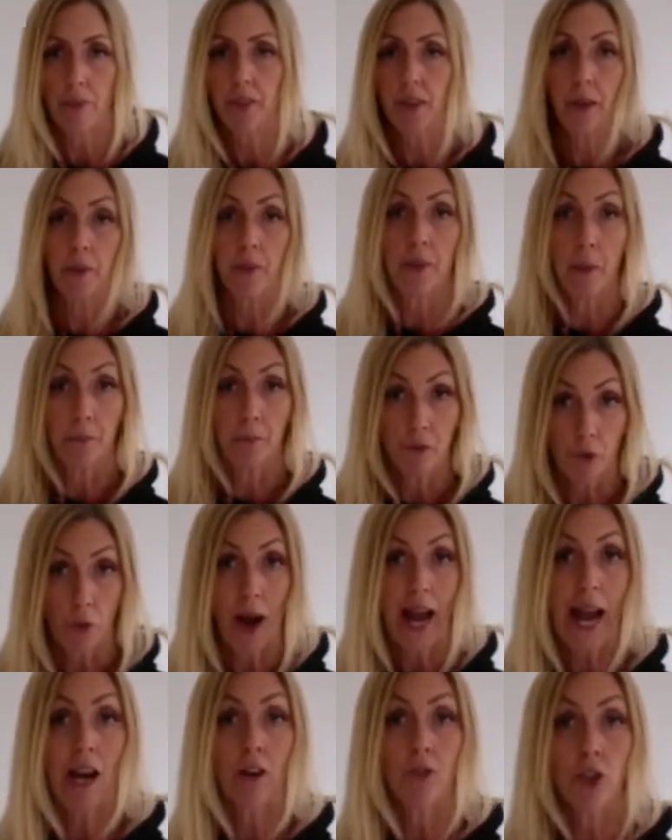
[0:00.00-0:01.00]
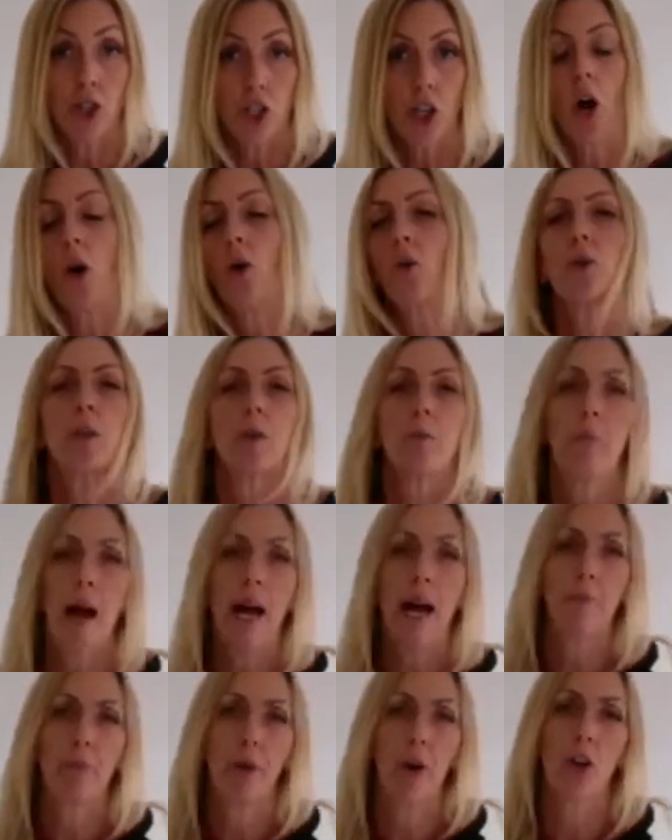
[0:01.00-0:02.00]
the round shouldered
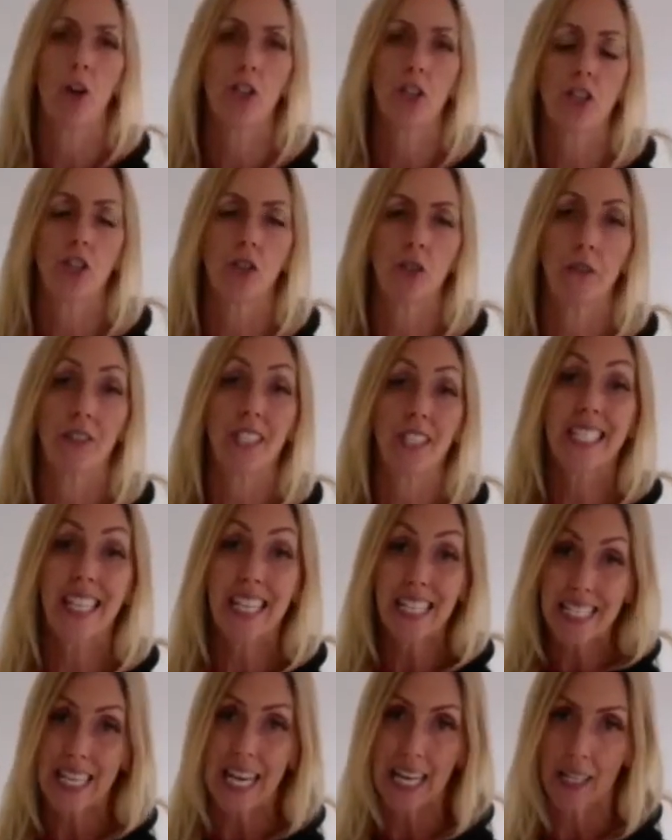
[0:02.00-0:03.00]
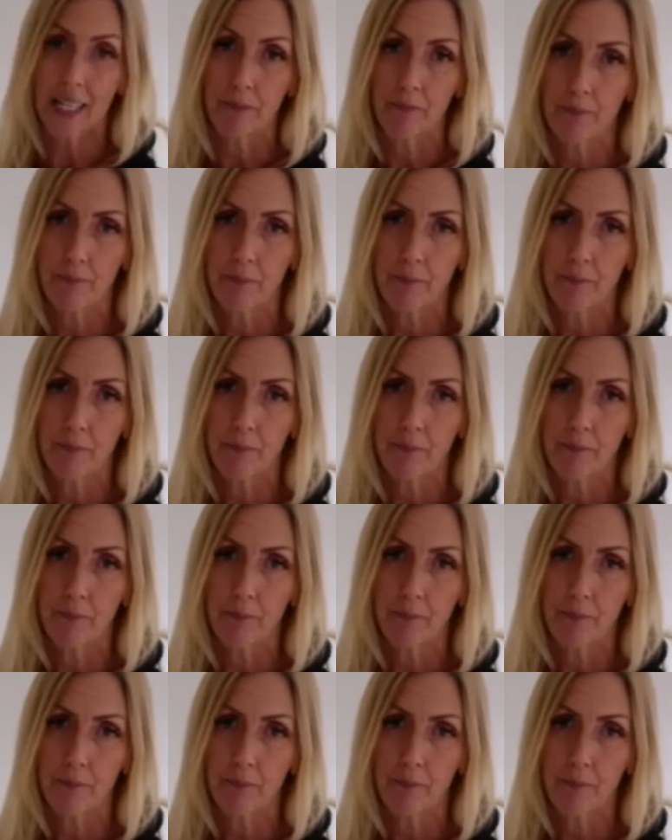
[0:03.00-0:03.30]
bad posture of sitting.